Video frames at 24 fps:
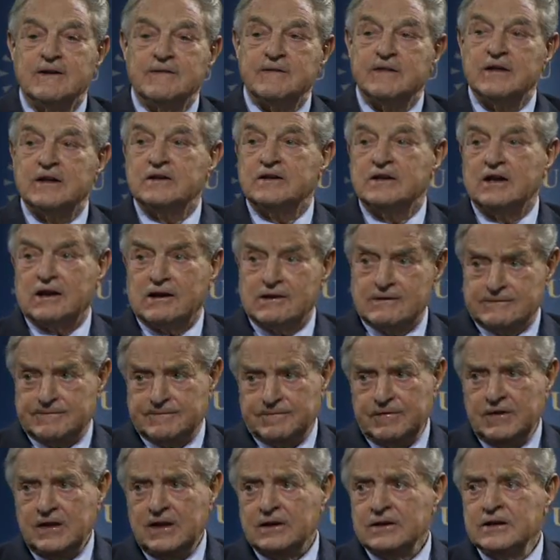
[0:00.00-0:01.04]
and
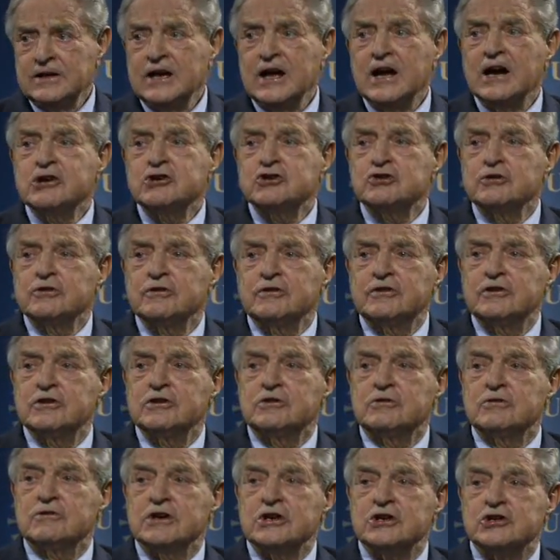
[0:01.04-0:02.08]
the actual
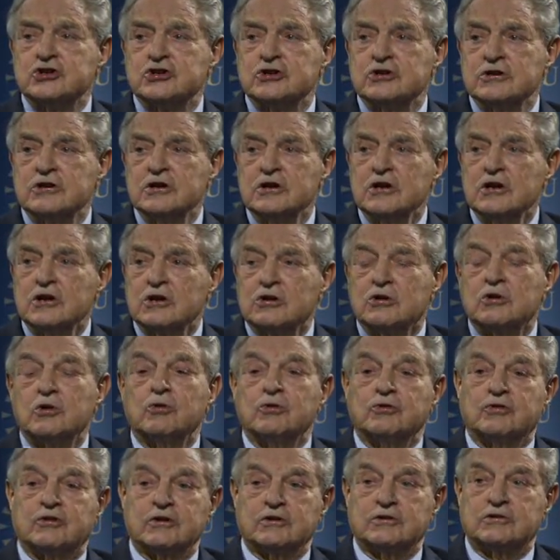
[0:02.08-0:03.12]
situation
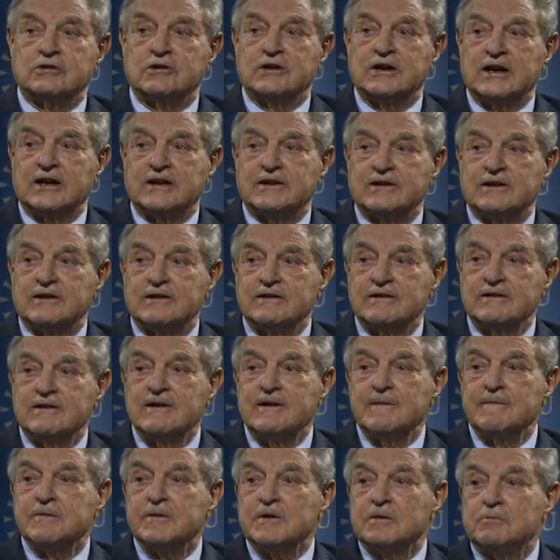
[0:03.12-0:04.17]
closer together.
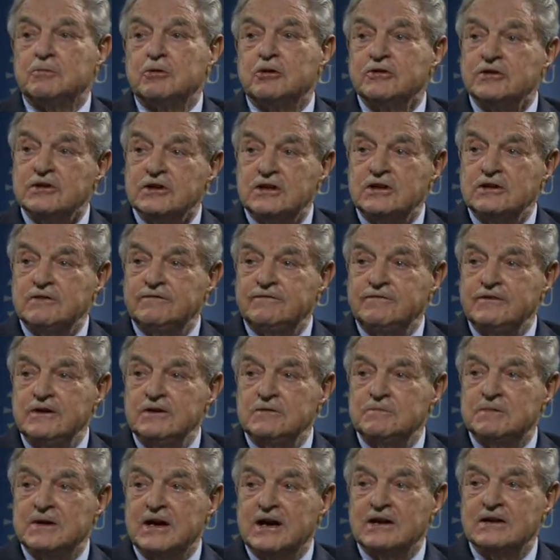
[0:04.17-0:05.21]
Positive
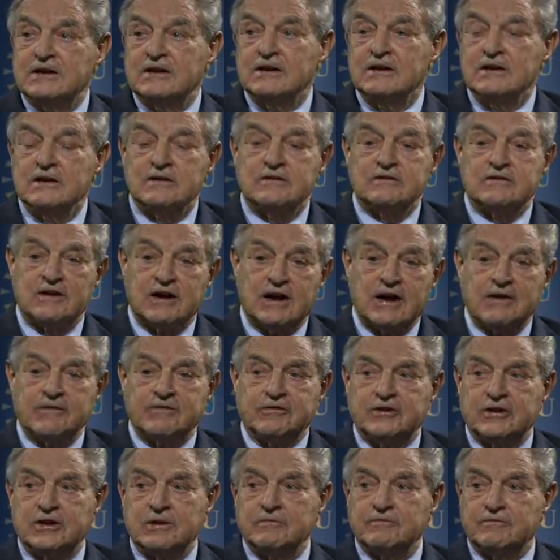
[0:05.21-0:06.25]
feedback
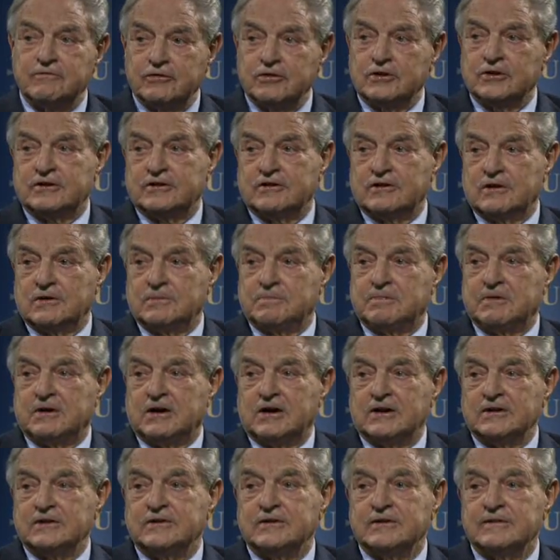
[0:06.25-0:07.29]
drives them further
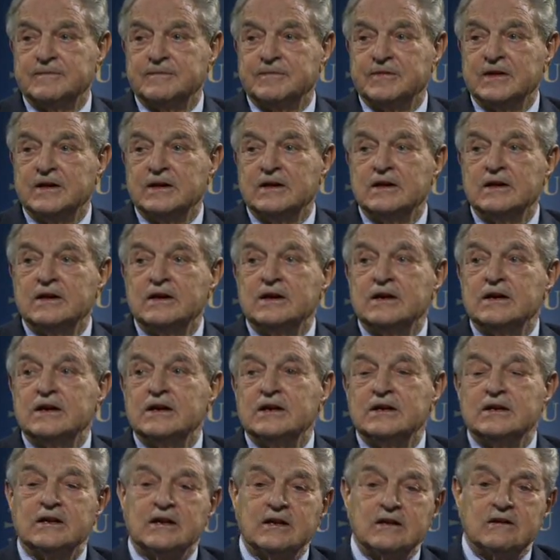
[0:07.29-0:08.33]
apart.
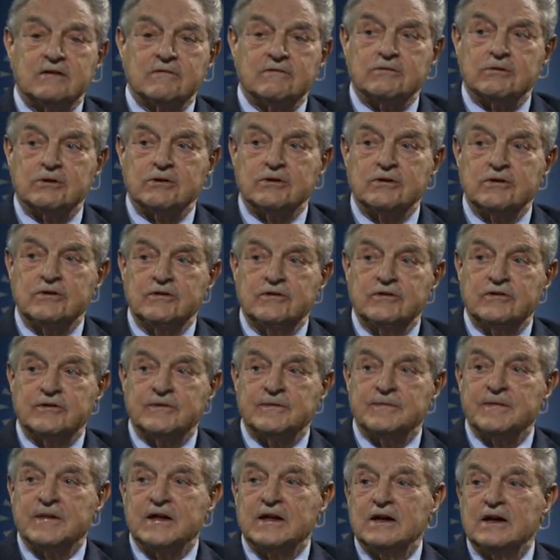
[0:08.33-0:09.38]
In other words,
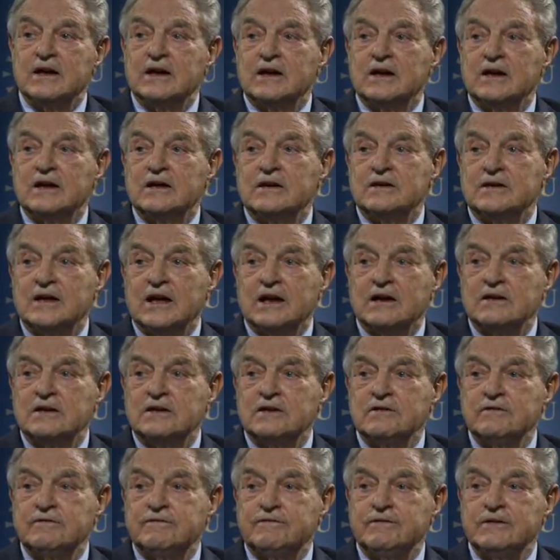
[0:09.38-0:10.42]

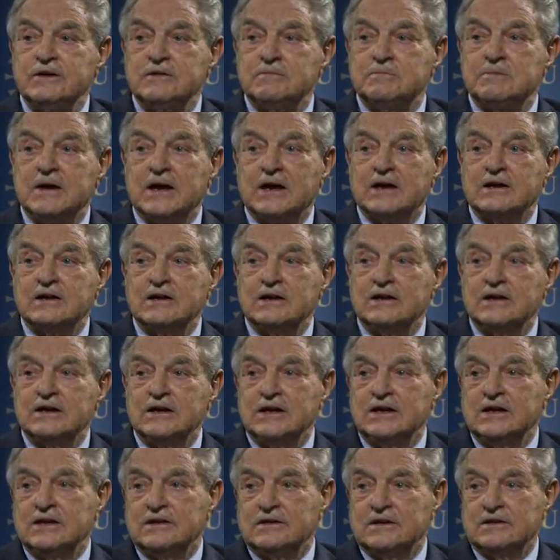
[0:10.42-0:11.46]
negative feedback
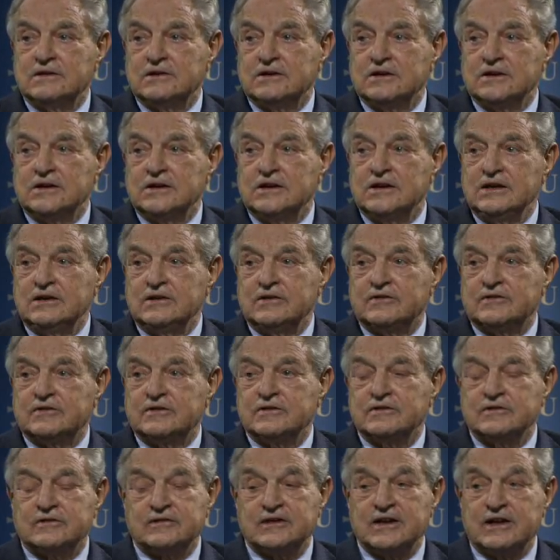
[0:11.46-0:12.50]
is
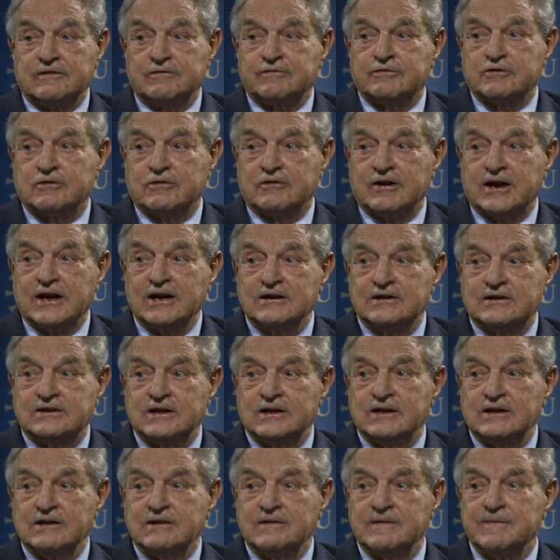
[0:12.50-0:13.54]

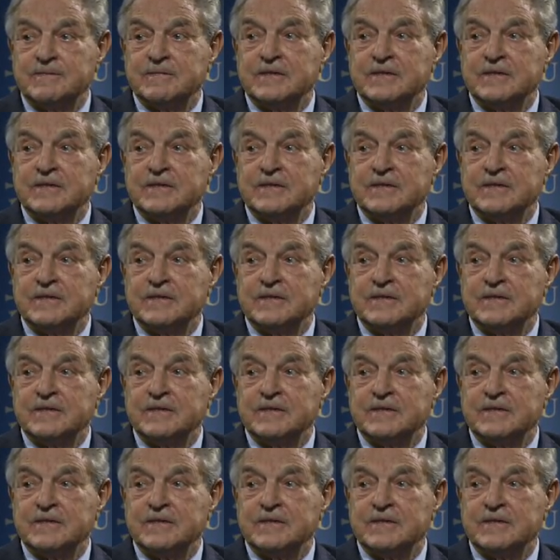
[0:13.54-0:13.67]
self-correcting.